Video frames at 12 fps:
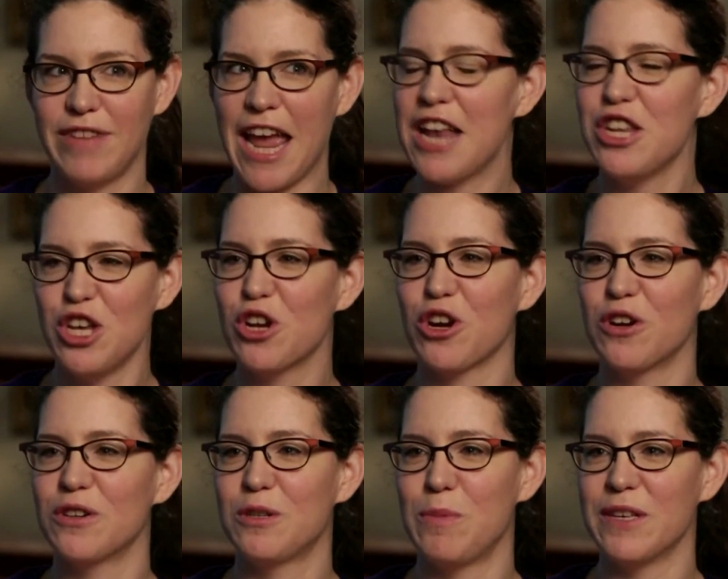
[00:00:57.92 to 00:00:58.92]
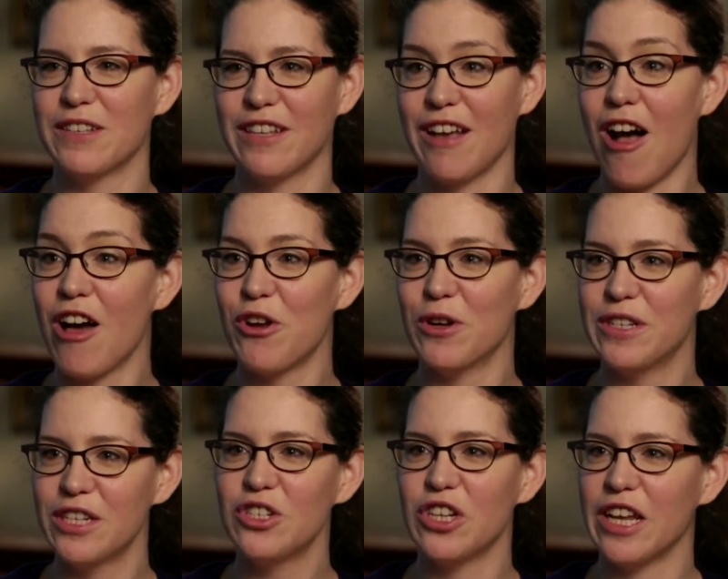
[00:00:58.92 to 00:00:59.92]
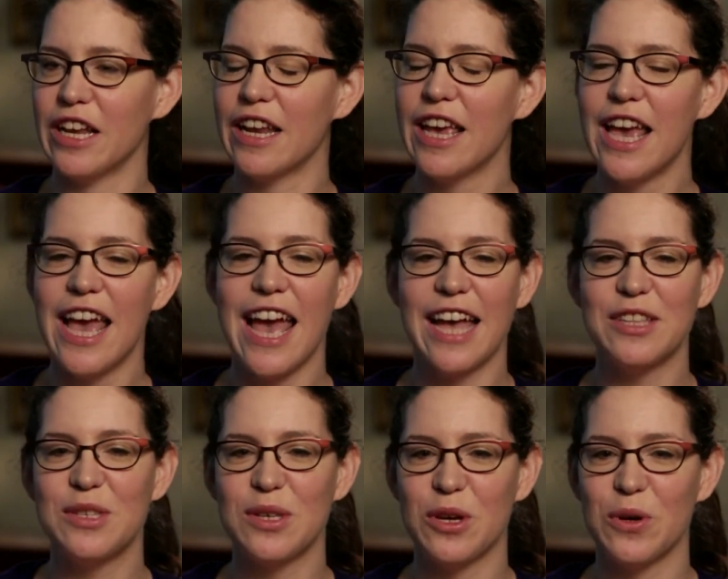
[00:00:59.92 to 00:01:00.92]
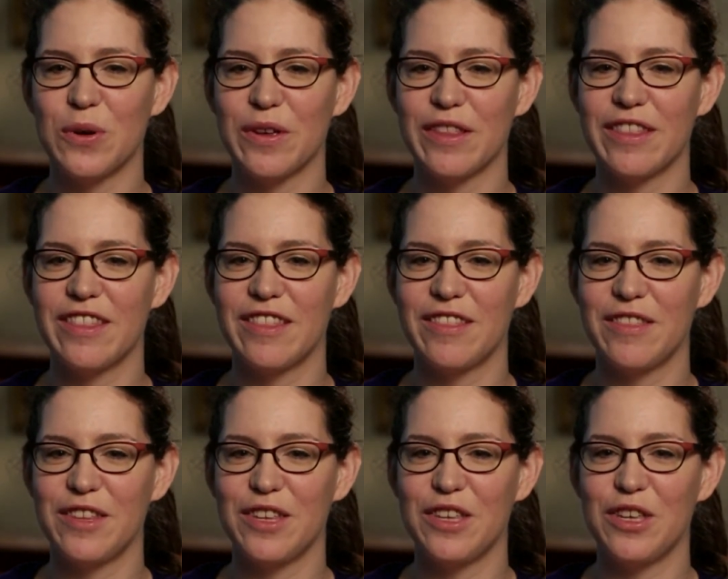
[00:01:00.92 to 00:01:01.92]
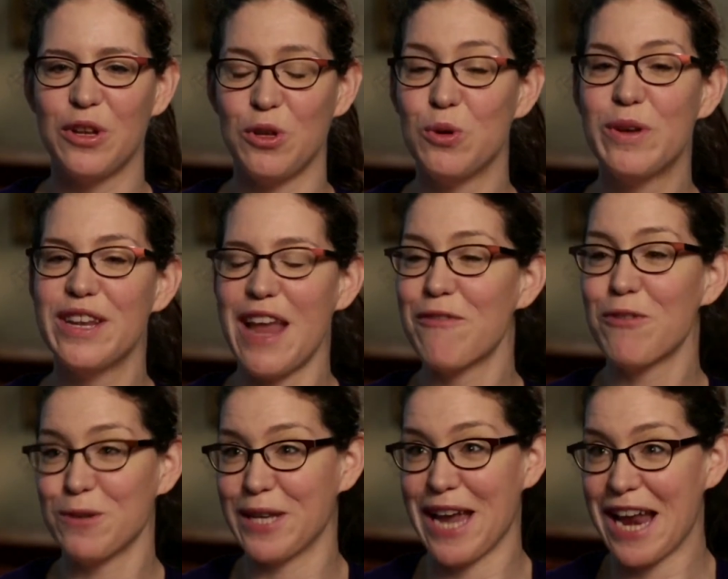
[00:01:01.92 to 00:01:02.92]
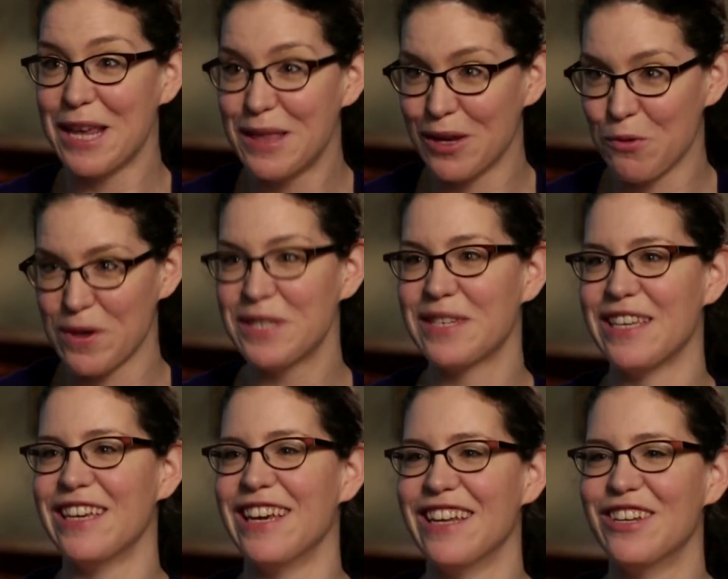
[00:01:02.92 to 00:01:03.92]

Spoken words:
10 years basically on audition, and so you can never say anything risky